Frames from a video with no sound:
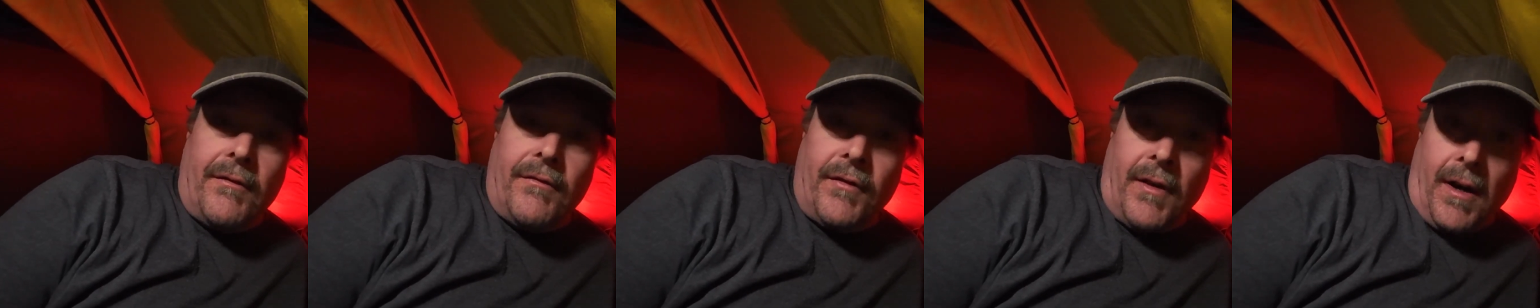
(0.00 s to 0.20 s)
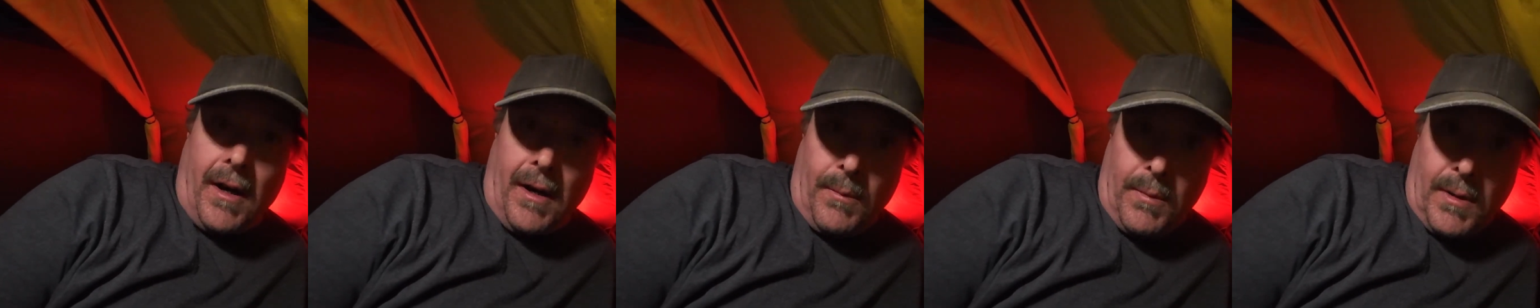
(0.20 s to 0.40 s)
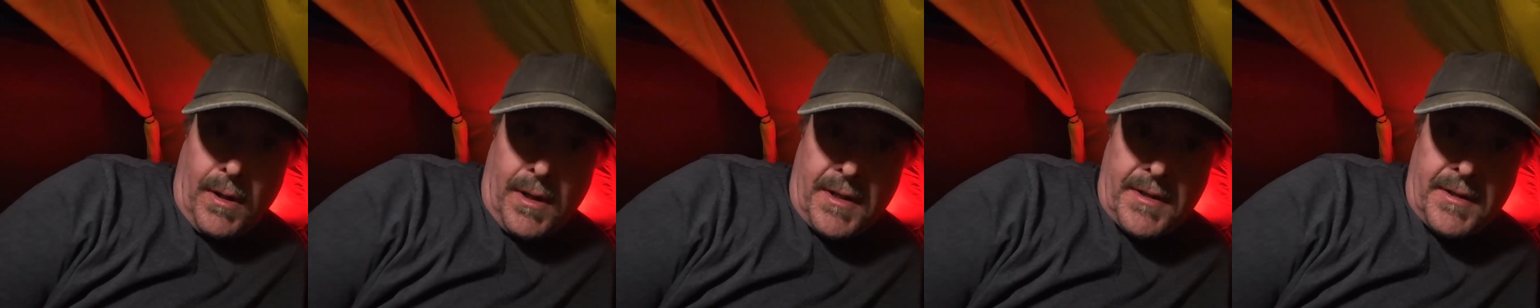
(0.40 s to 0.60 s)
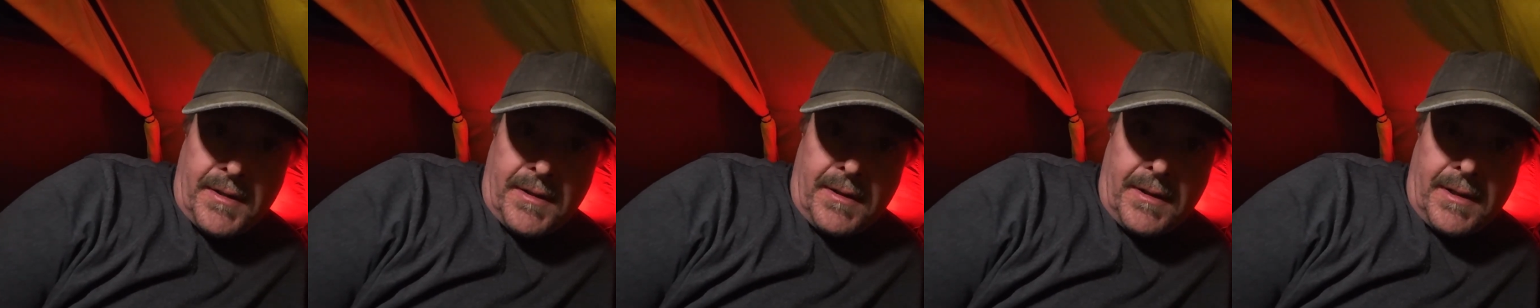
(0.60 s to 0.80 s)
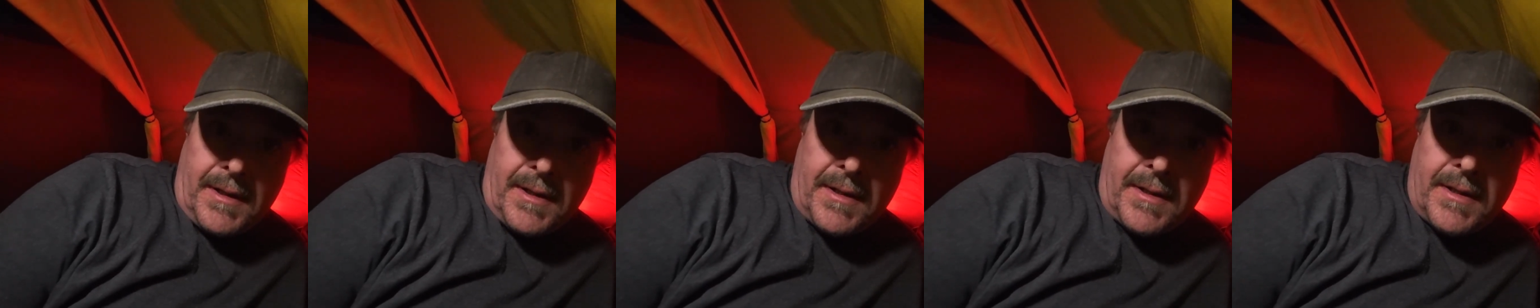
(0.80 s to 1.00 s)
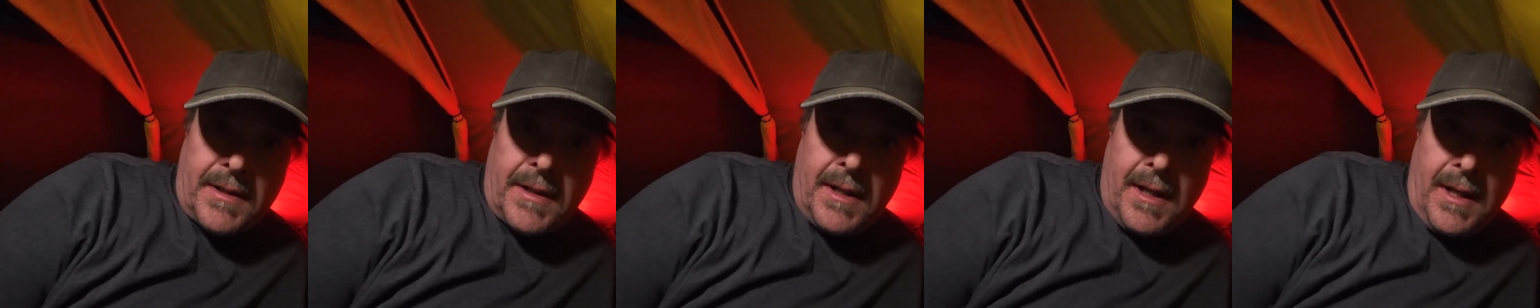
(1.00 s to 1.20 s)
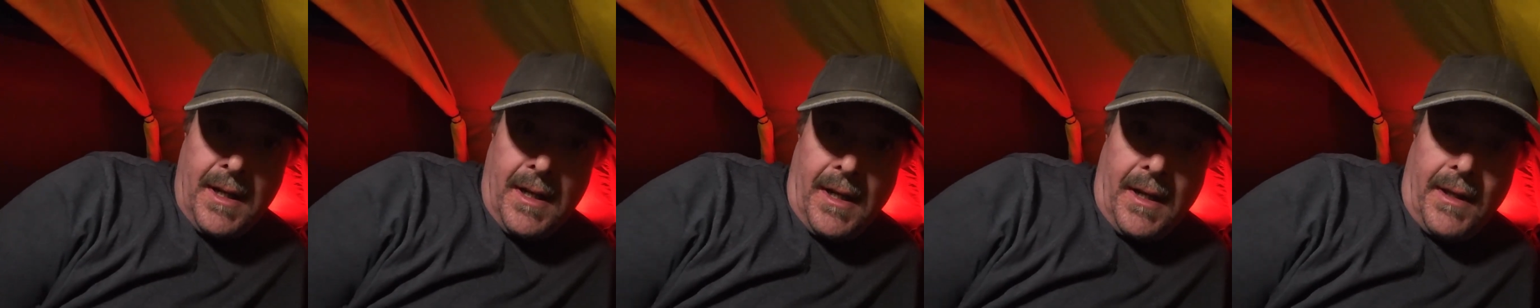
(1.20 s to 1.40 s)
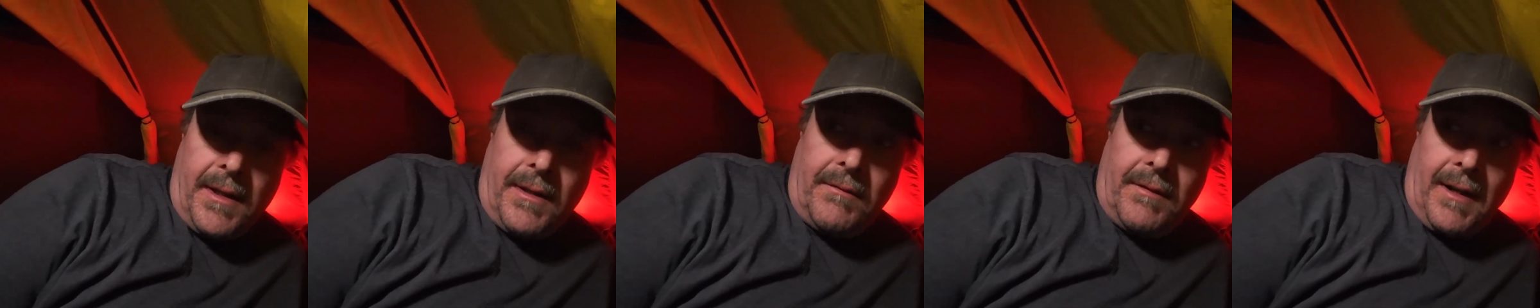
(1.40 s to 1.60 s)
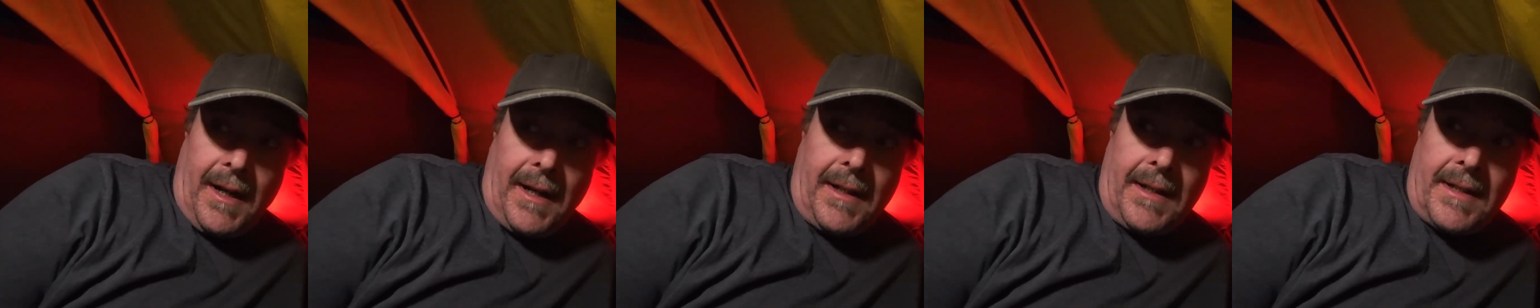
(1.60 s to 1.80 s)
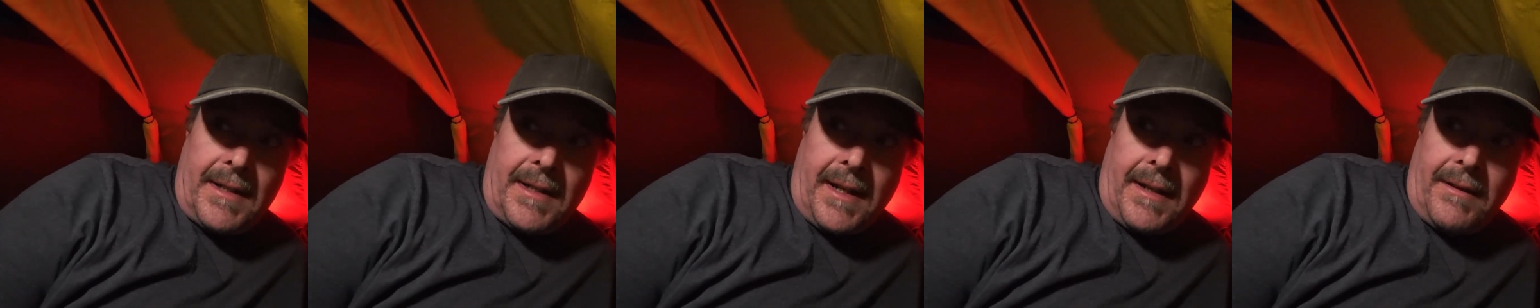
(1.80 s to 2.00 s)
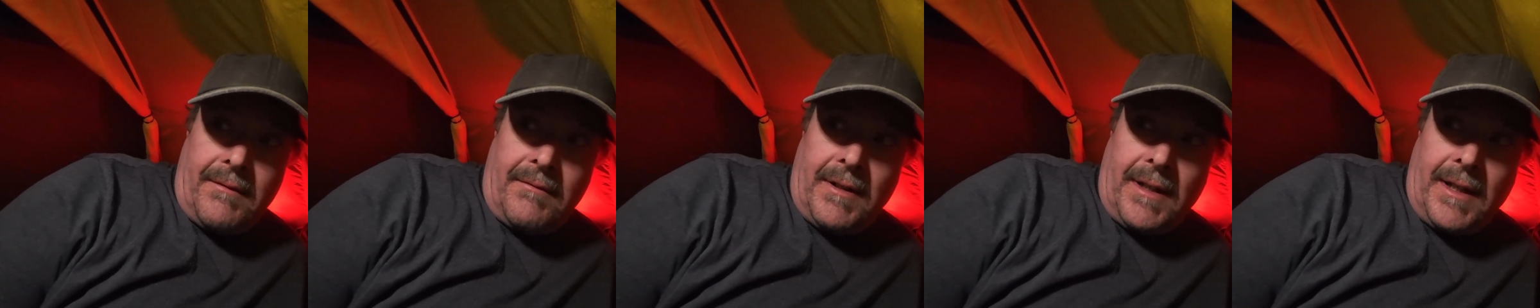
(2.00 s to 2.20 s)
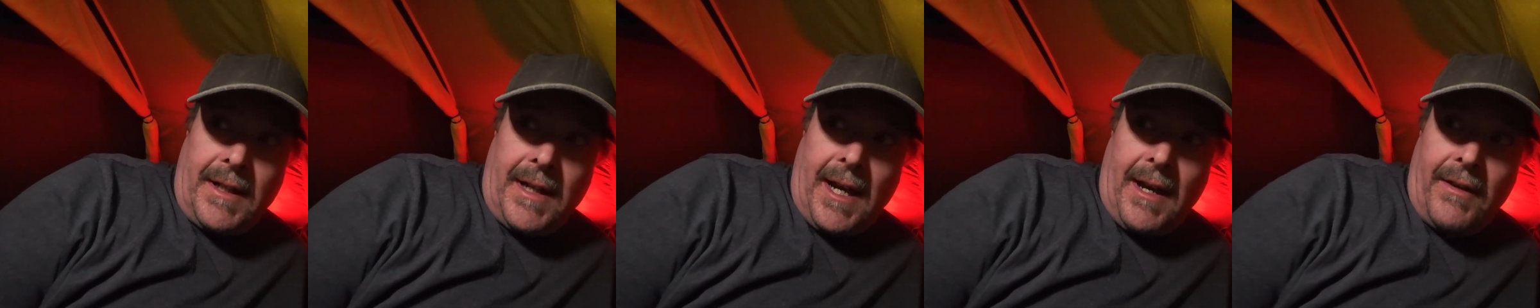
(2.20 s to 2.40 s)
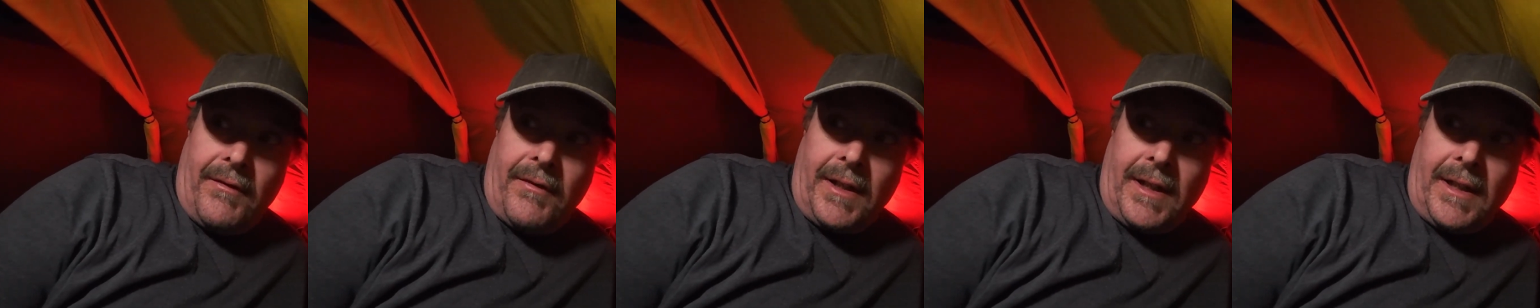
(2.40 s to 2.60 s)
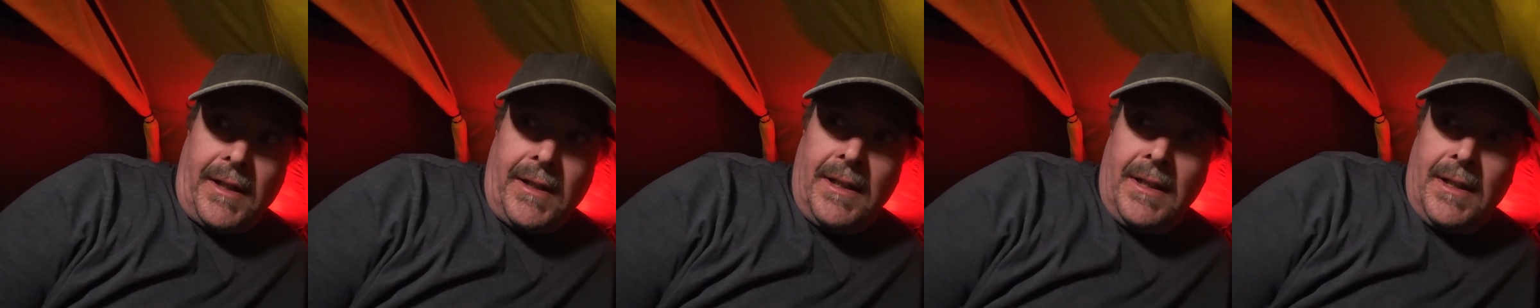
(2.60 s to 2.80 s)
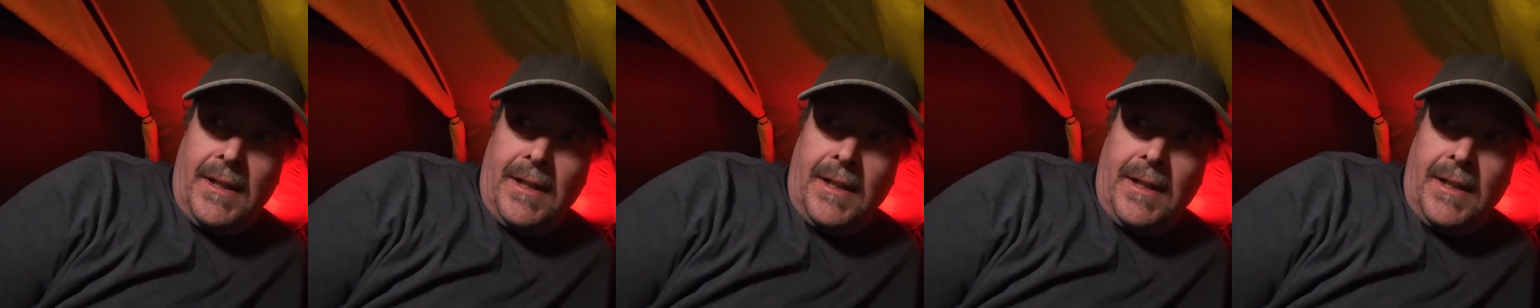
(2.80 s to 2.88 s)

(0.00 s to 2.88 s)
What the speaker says: far worse than this, and the rain is getting really heavy.